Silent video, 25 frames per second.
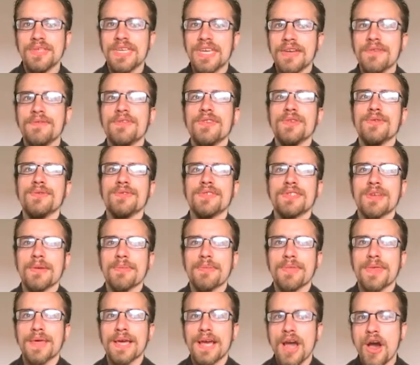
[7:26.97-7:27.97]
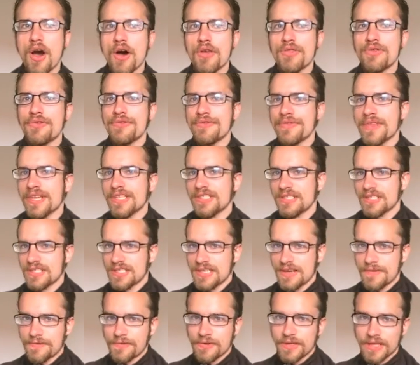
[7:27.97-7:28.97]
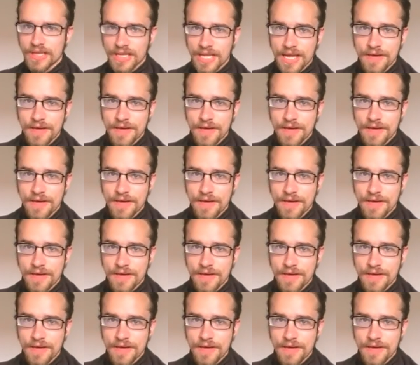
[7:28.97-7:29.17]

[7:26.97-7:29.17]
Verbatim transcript: give you something other than just different